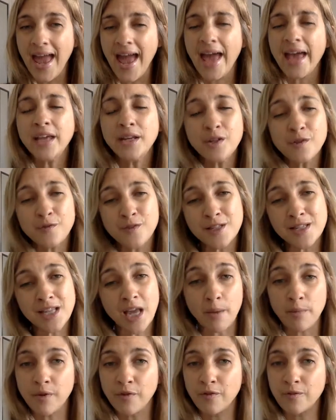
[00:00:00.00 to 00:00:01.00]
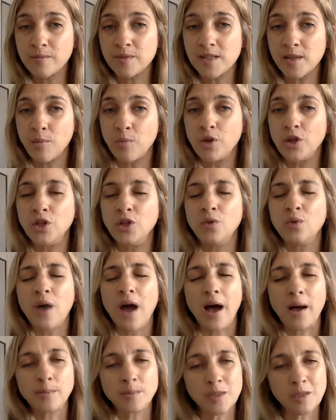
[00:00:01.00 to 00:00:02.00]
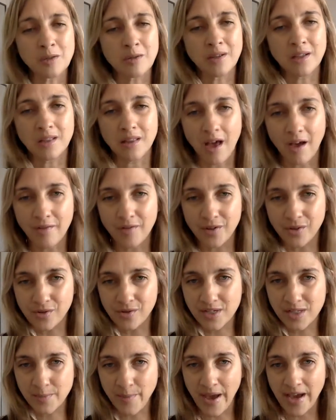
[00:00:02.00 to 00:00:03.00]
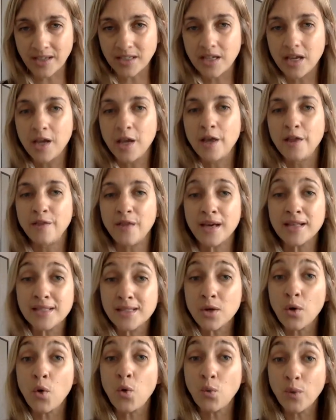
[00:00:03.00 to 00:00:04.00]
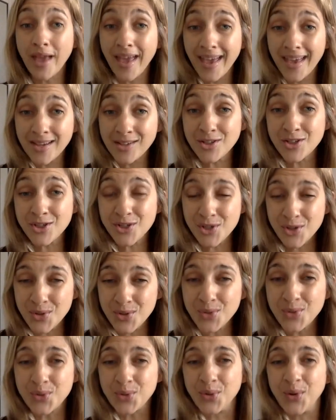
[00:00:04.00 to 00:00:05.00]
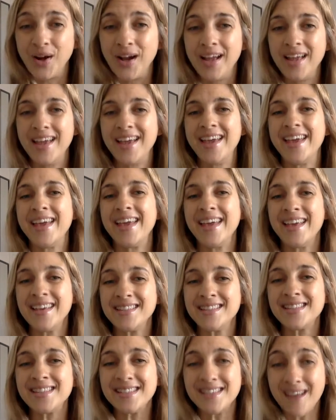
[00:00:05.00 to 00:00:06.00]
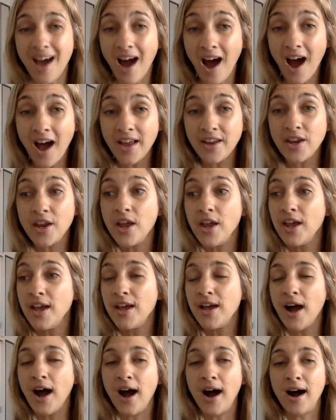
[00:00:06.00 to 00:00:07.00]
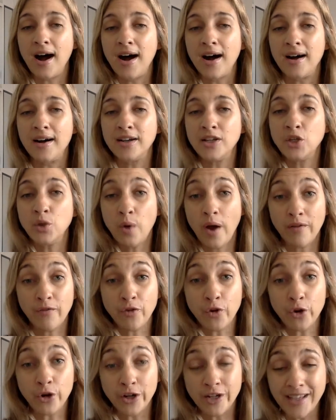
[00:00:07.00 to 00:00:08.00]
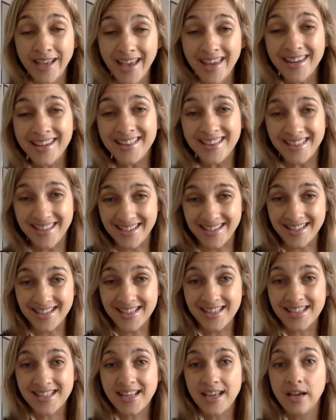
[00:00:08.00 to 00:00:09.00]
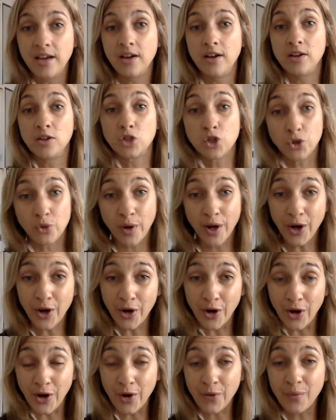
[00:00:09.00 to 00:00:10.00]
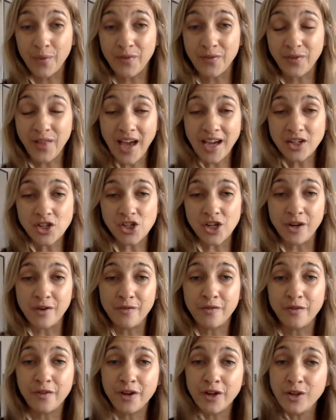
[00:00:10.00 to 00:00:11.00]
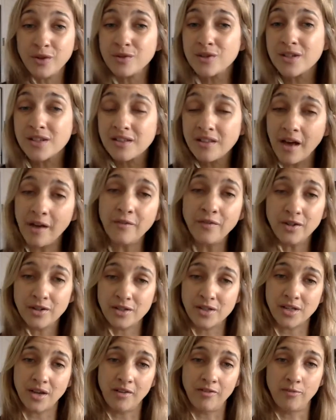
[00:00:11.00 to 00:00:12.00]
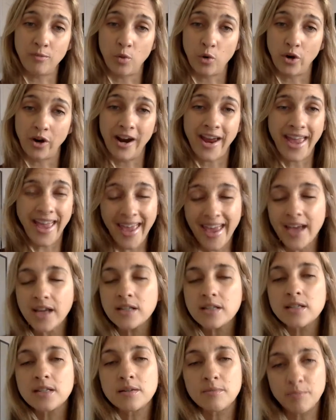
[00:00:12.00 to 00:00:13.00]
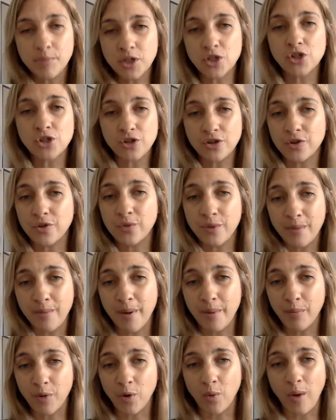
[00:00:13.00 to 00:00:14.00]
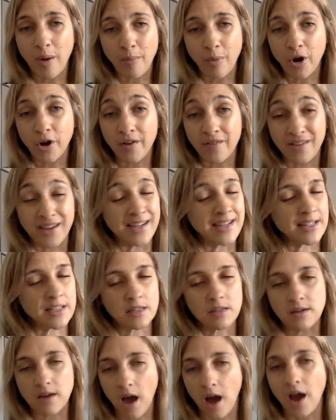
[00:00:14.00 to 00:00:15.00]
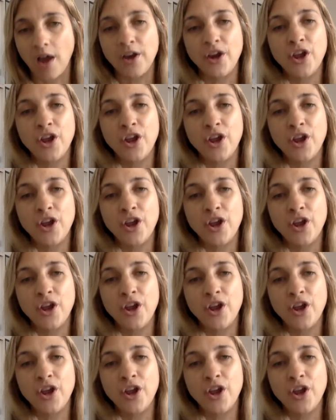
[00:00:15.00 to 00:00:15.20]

And if it's coming from someone you absolutely love and respect, that's okay too. It's not you have created this trigger reflection for you to love yourself more, and be sure to remember what part of it is not